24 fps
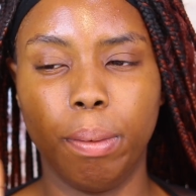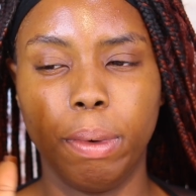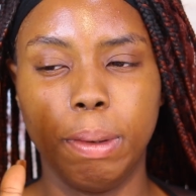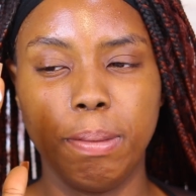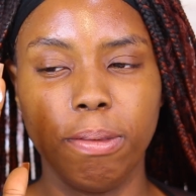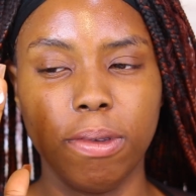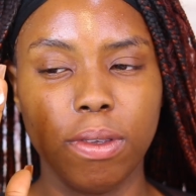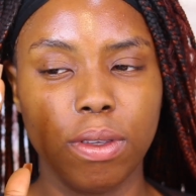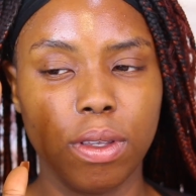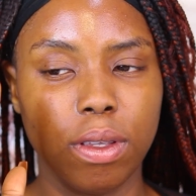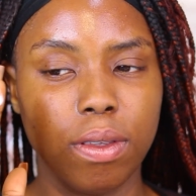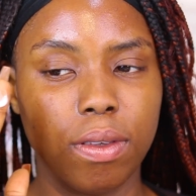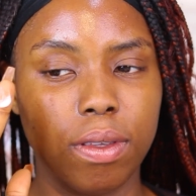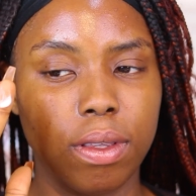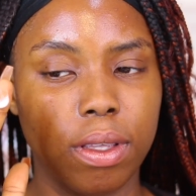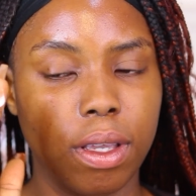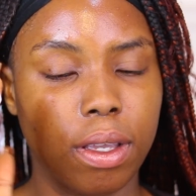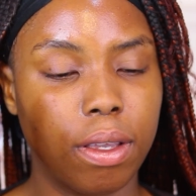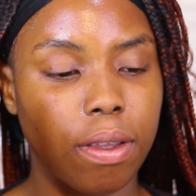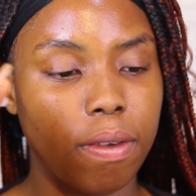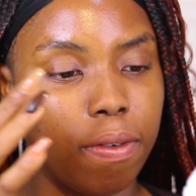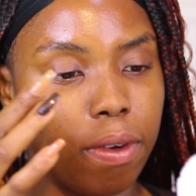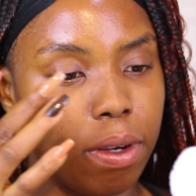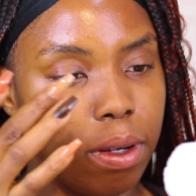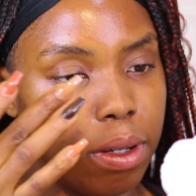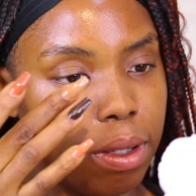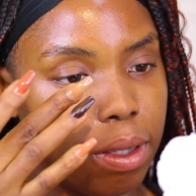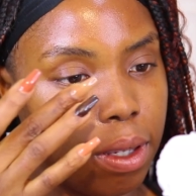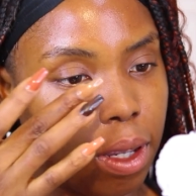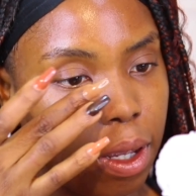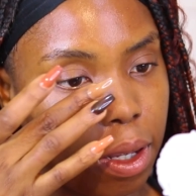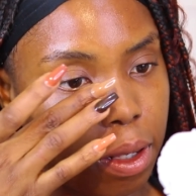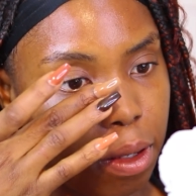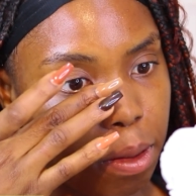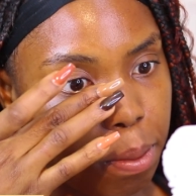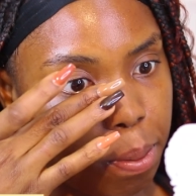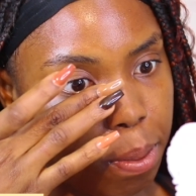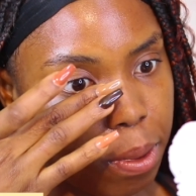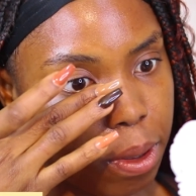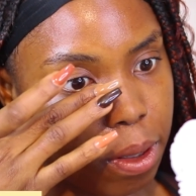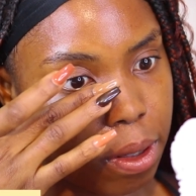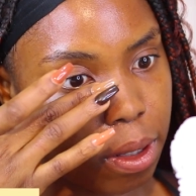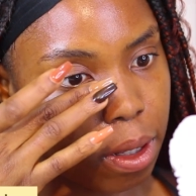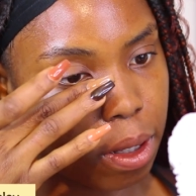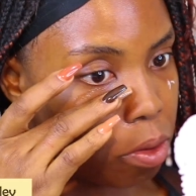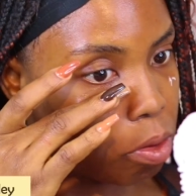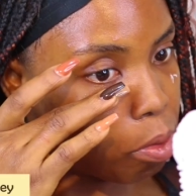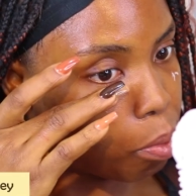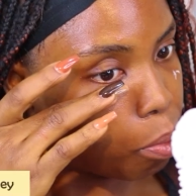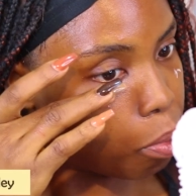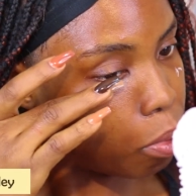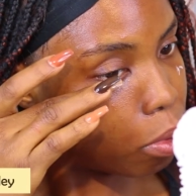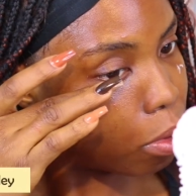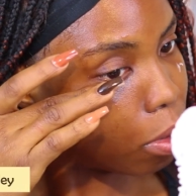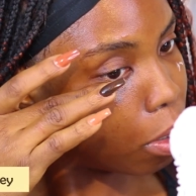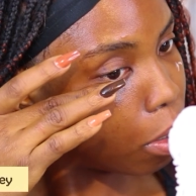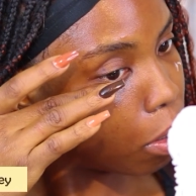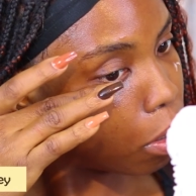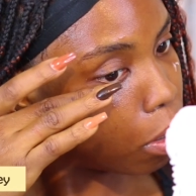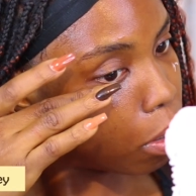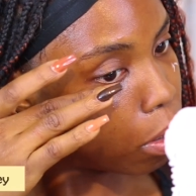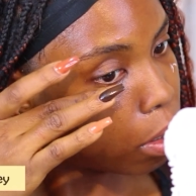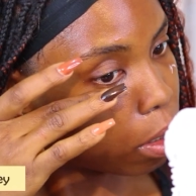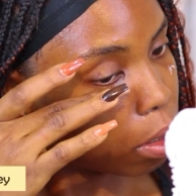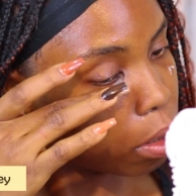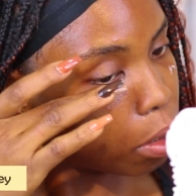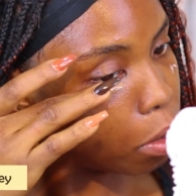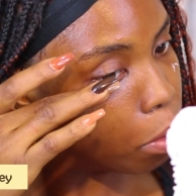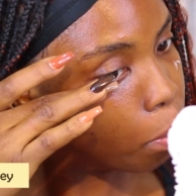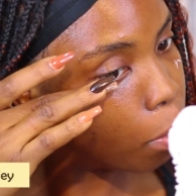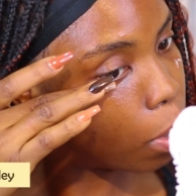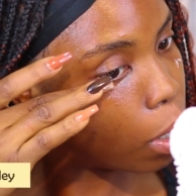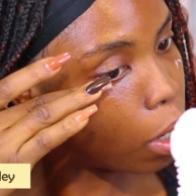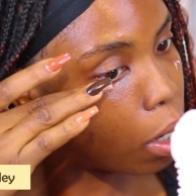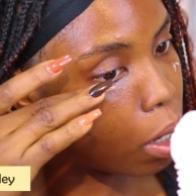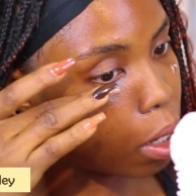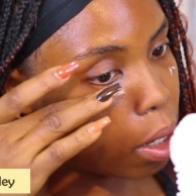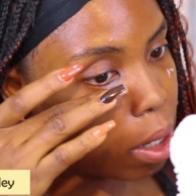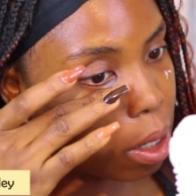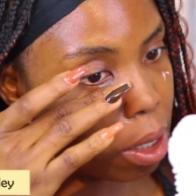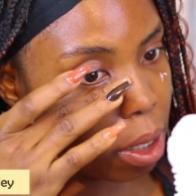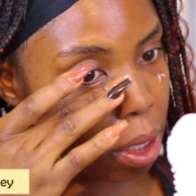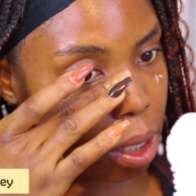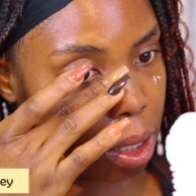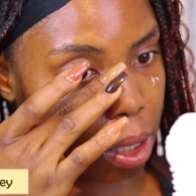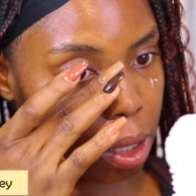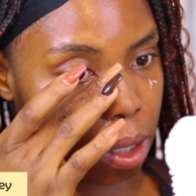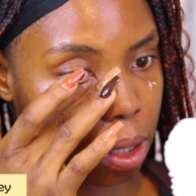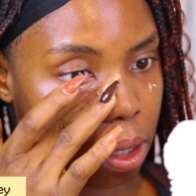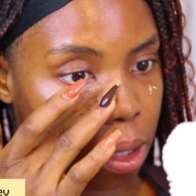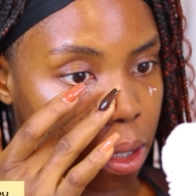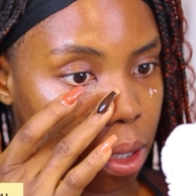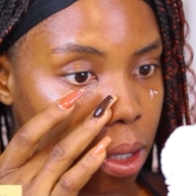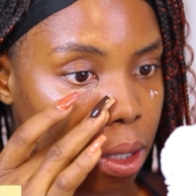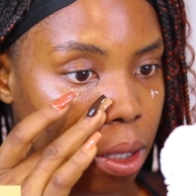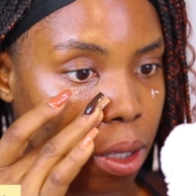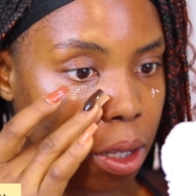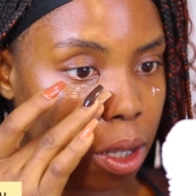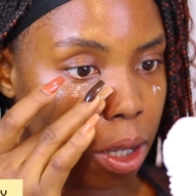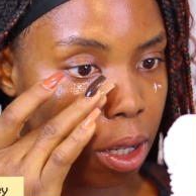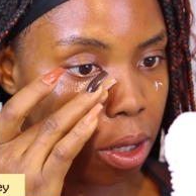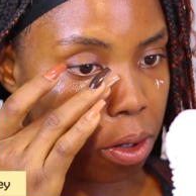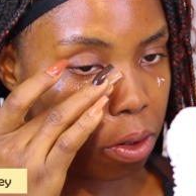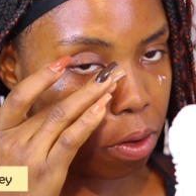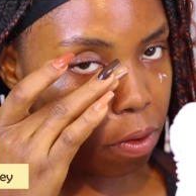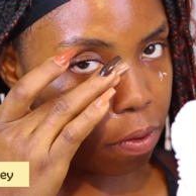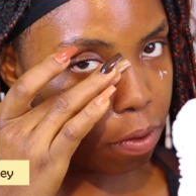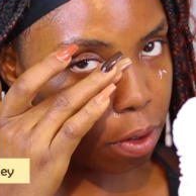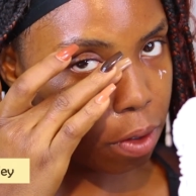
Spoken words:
But I'm just going to take a very tiny bit, going to put that underneath my eye, kind